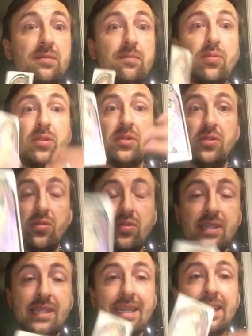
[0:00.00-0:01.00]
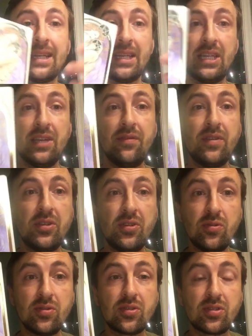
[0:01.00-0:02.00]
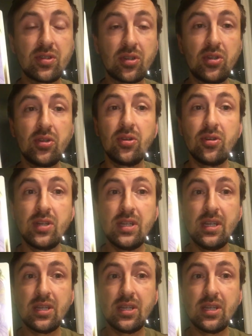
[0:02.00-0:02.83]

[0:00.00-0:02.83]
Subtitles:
producing and giving you security